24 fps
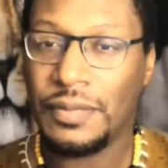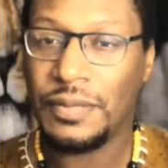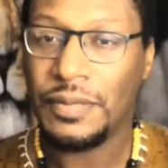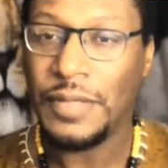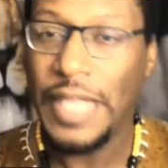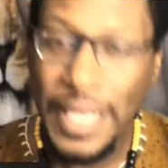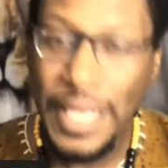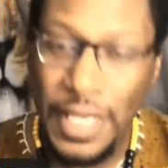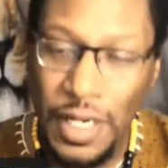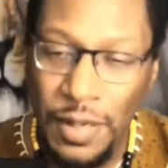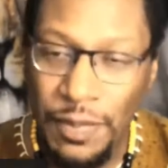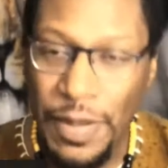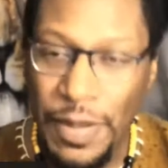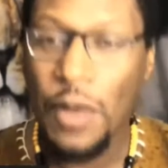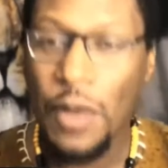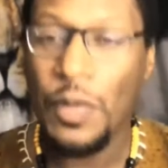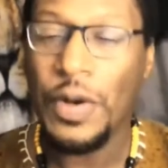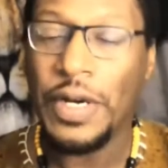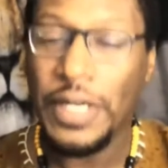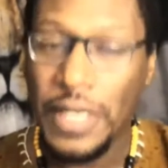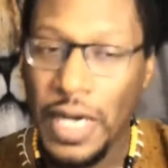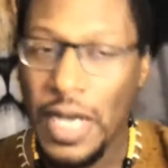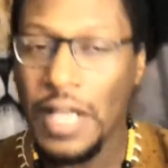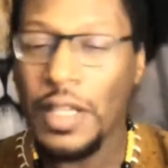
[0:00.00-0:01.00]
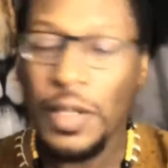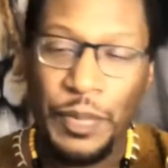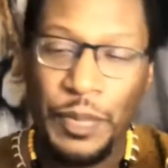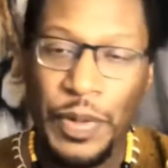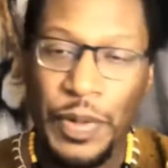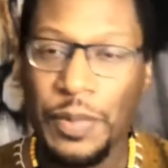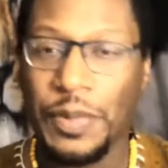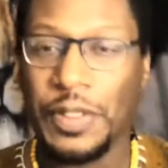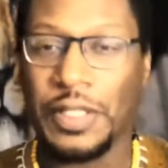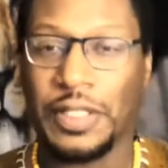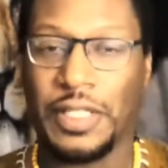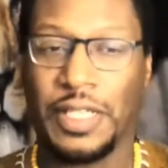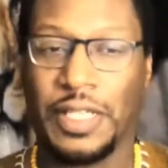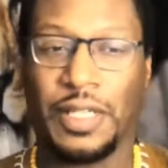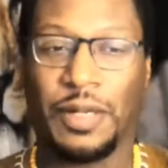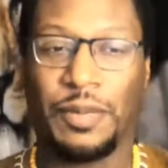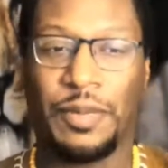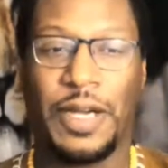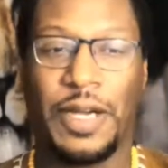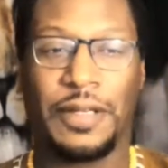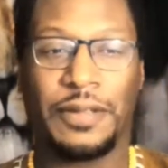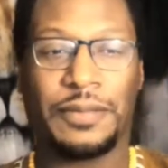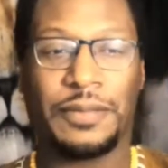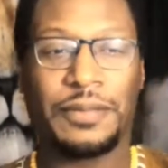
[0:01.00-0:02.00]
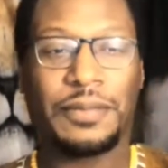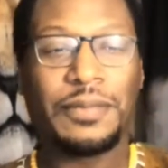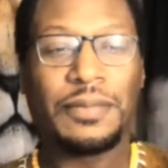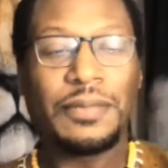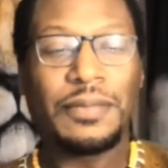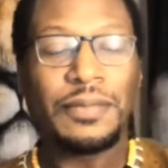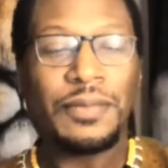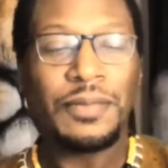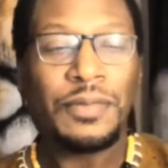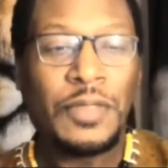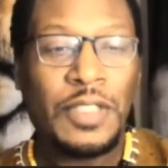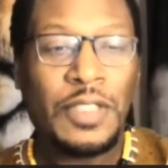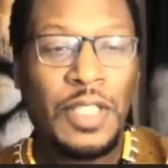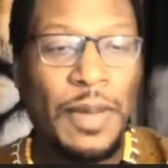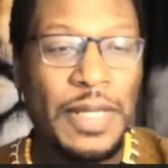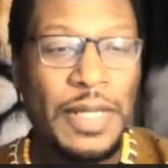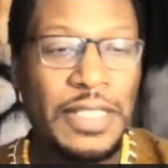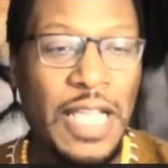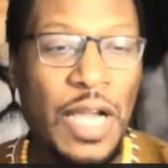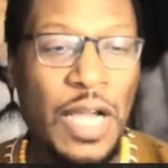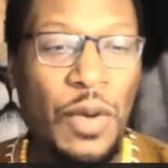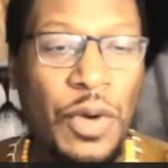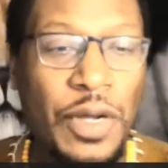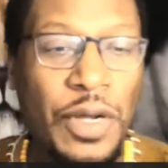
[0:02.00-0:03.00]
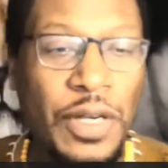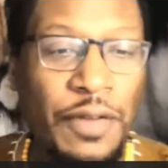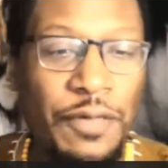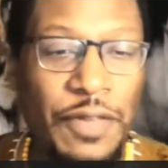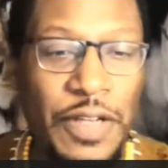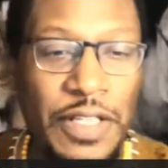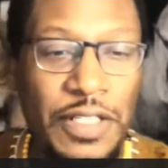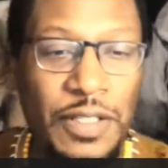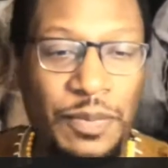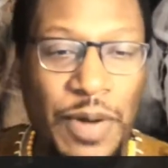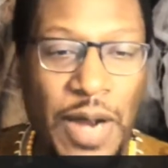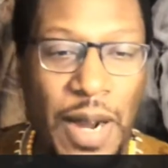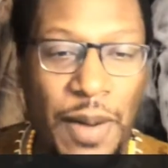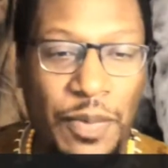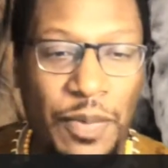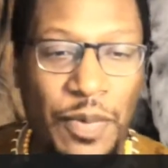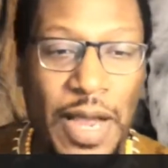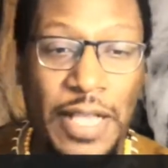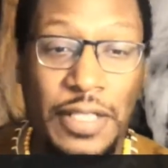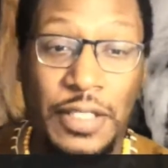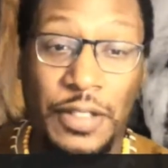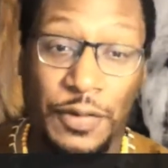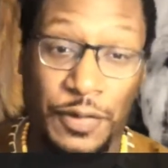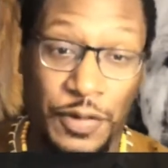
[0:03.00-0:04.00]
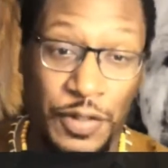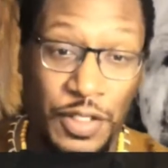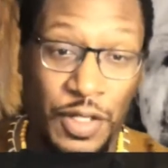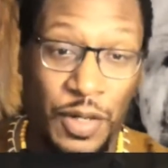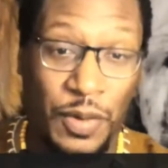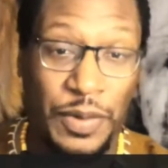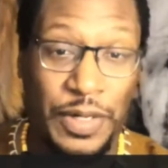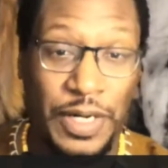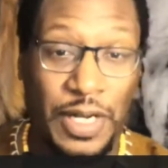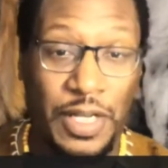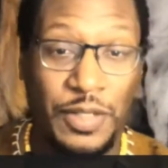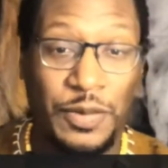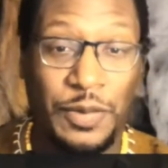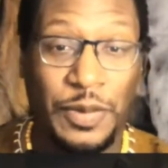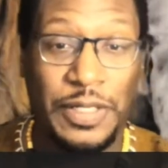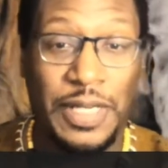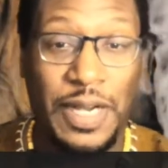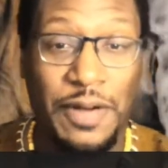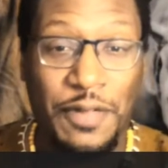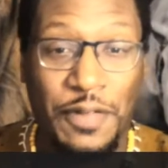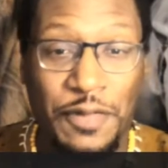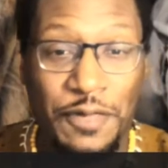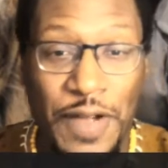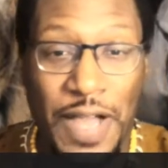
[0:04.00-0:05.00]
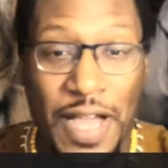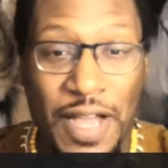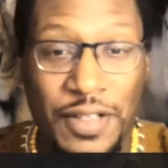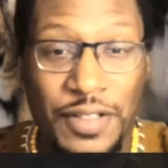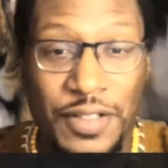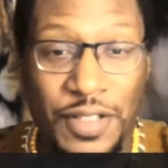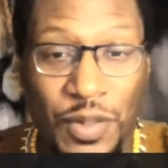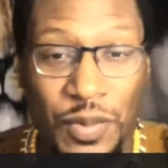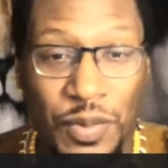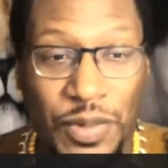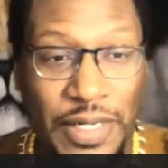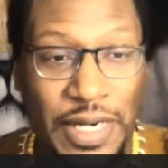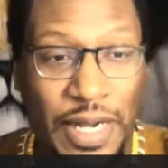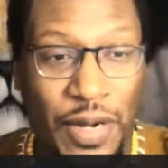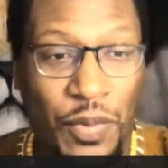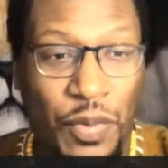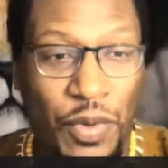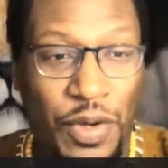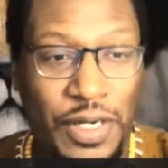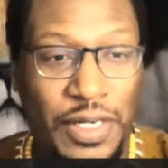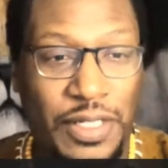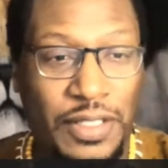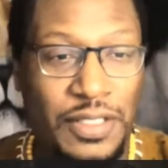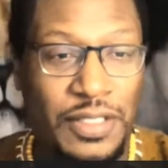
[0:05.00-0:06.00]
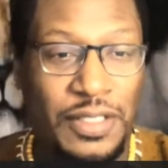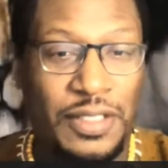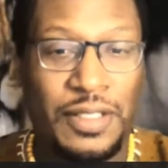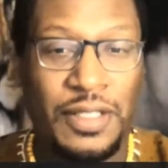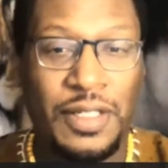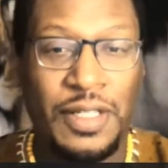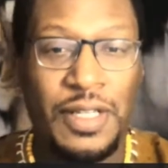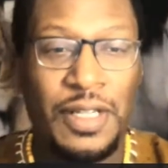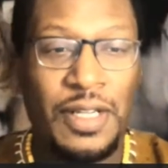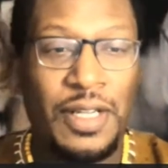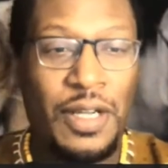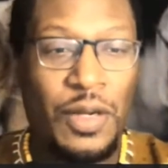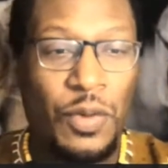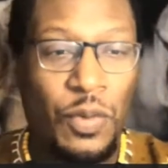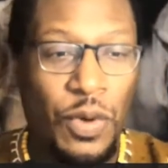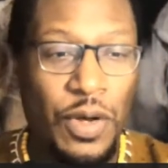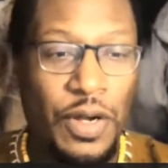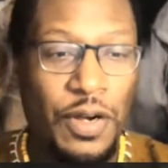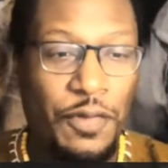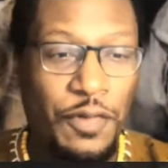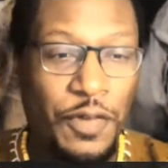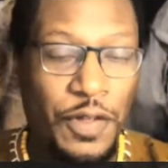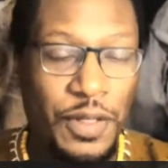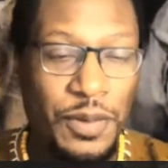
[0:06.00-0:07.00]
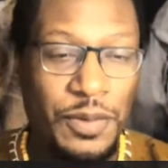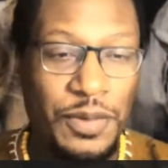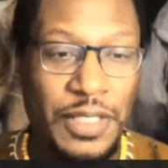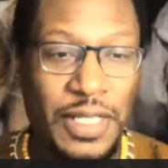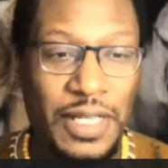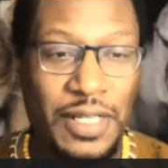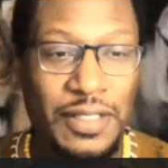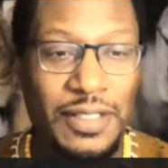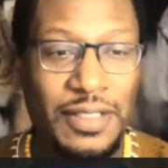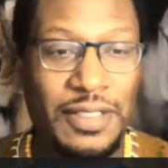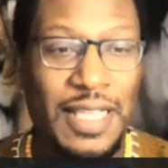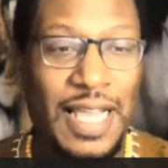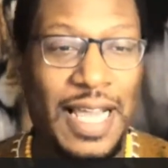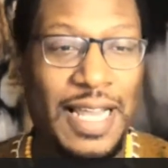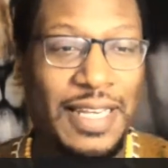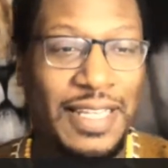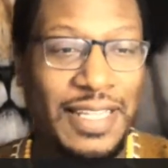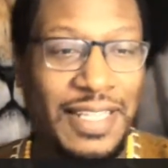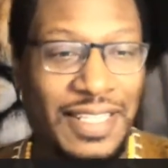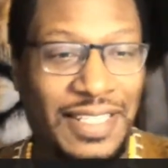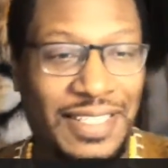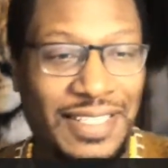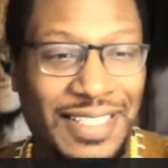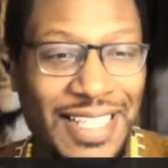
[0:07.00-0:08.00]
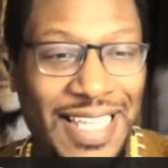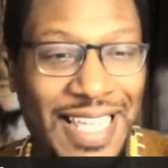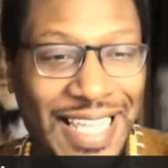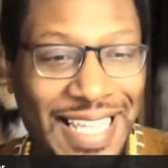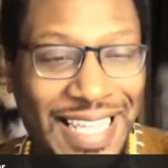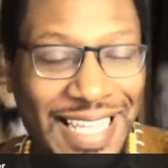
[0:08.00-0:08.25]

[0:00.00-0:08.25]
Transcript: Thinking about what other people are thinking about. Somebody said, I want to invest in paparazzi for someone else, but never found someone that wanted it for themselves as I did.